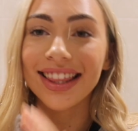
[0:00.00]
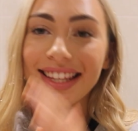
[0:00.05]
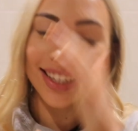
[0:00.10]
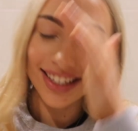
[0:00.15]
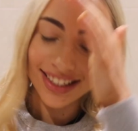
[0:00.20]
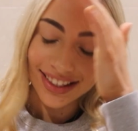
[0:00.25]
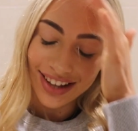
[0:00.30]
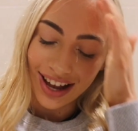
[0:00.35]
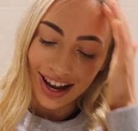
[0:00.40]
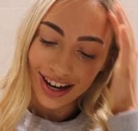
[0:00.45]

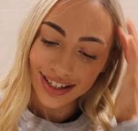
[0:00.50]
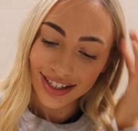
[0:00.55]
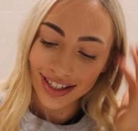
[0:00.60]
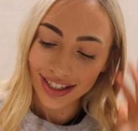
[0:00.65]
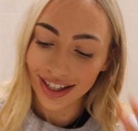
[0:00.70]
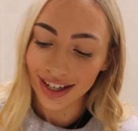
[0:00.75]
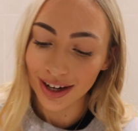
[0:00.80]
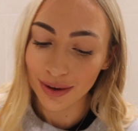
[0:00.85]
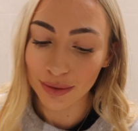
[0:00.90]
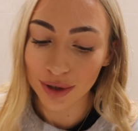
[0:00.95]
the last
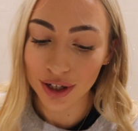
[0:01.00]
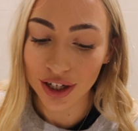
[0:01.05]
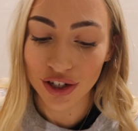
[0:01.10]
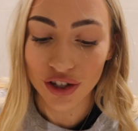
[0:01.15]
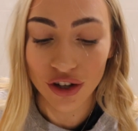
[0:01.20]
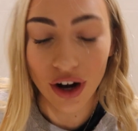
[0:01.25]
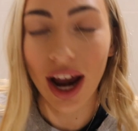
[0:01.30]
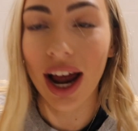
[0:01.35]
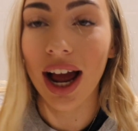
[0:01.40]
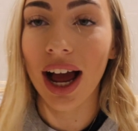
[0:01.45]
thing that I'm going
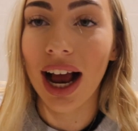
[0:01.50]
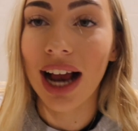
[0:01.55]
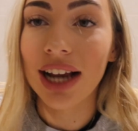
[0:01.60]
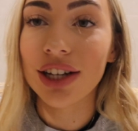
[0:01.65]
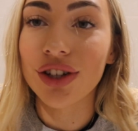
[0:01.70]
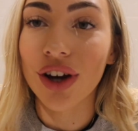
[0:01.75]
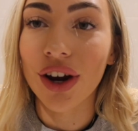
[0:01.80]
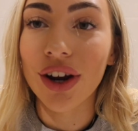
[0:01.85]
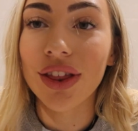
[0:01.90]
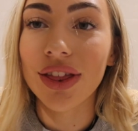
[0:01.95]
to try out, I
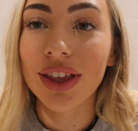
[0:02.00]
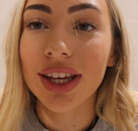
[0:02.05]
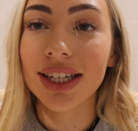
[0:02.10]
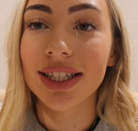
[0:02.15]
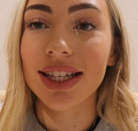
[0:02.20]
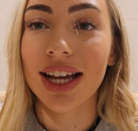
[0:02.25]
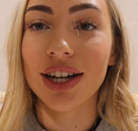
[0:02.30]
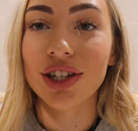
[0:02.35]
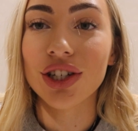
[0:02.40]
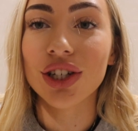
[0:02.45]
don't think
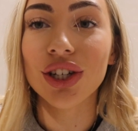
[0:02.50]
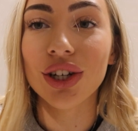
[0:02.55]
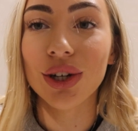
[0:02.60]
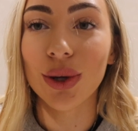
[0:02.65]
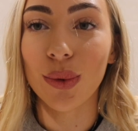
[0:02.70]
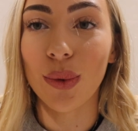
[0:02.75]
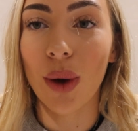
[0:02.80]
it's actually going to